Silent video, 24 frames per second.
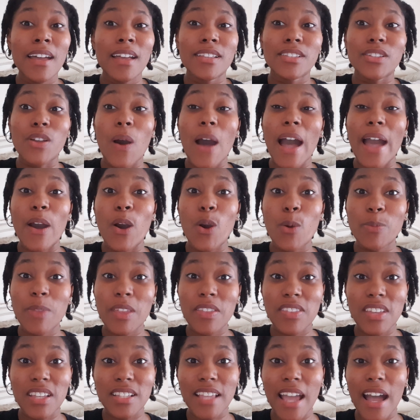So I hope
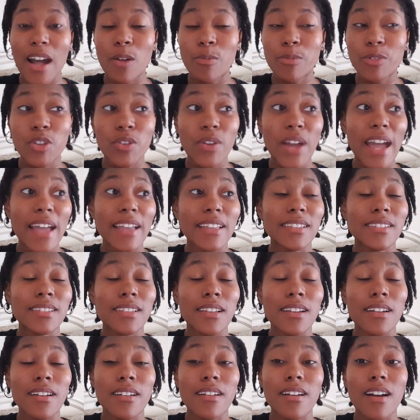that this helped you guys
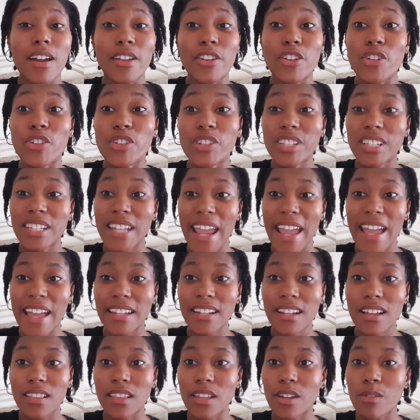
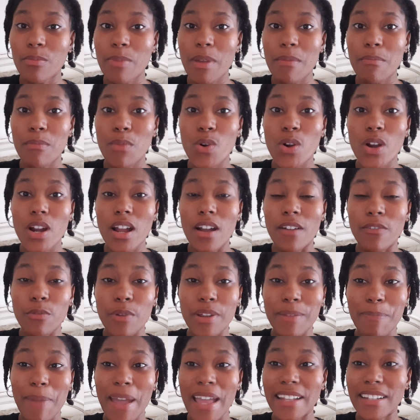understand a little bit more of
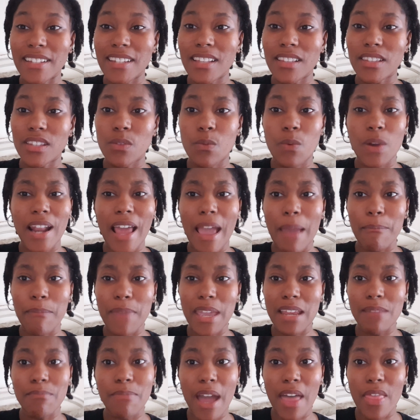repentance and what I
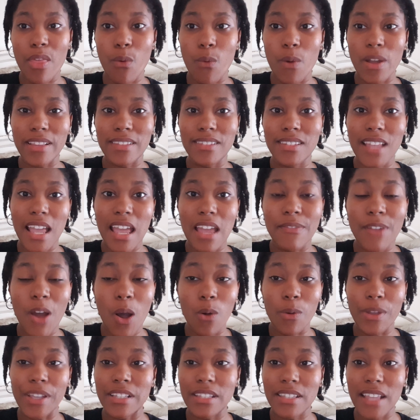mean by the once saved,
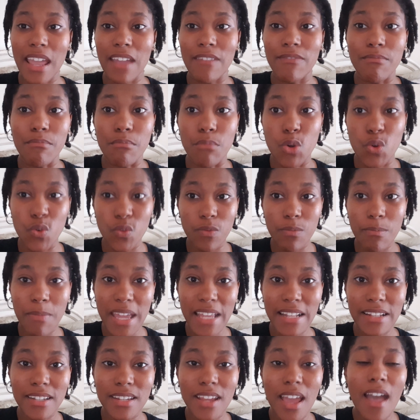always saved
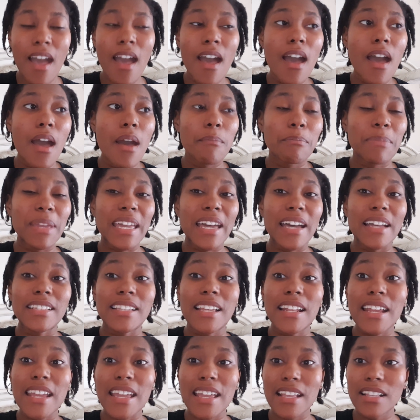movement,
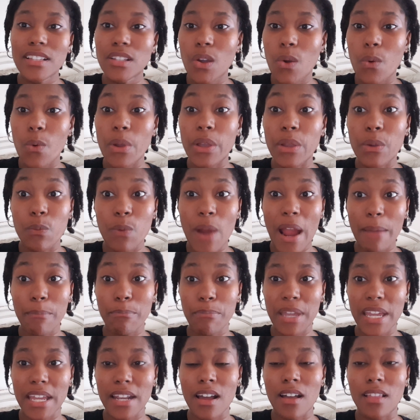because it is going
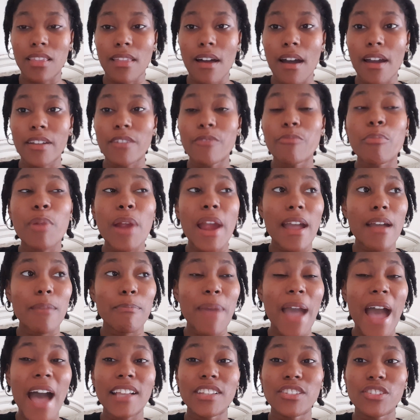rampant. A lot of
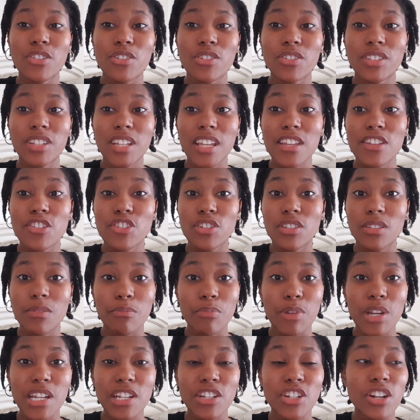pastors, teachers,
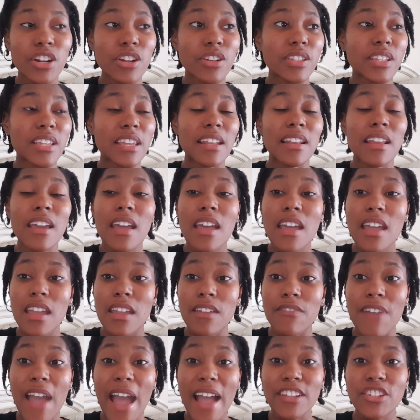and preachers and
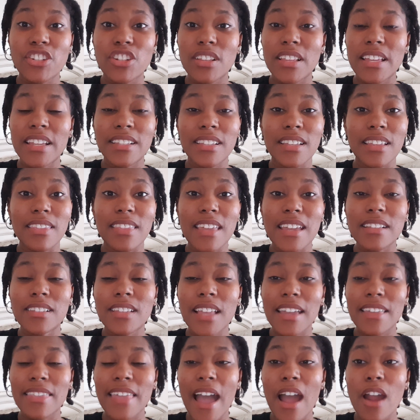evangelists and things
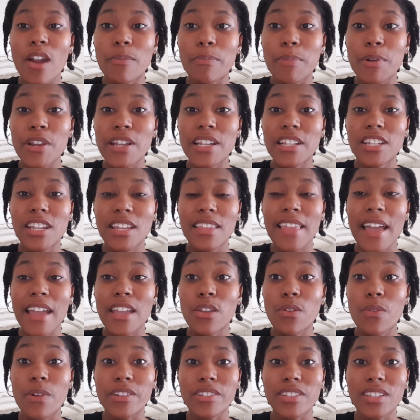like that are preaching
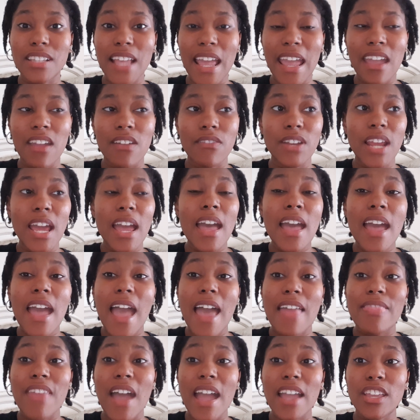that you are saved
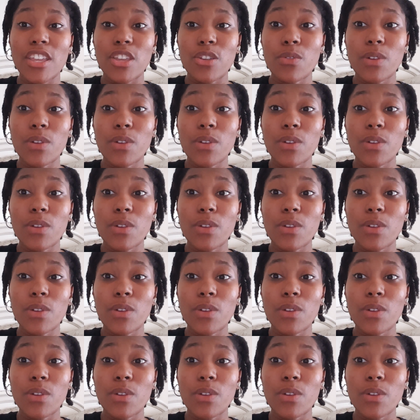and that